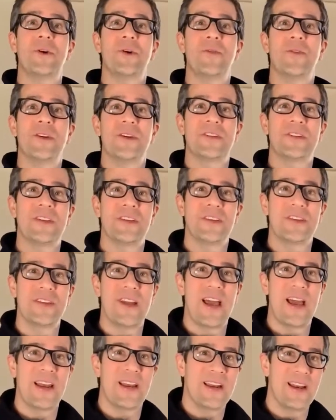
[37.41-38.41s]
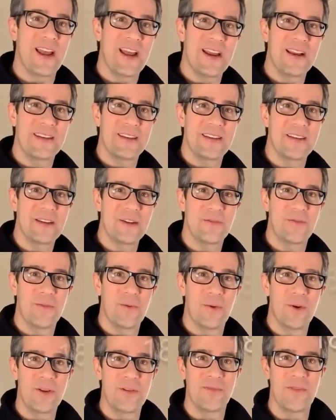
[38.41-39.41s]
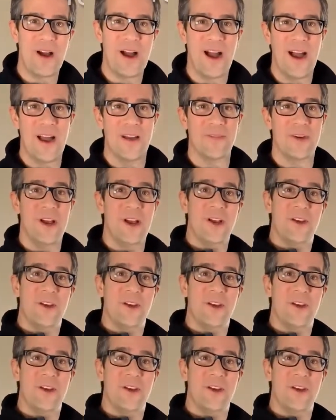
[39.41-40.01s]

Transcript: over to Cincinnati in 1845.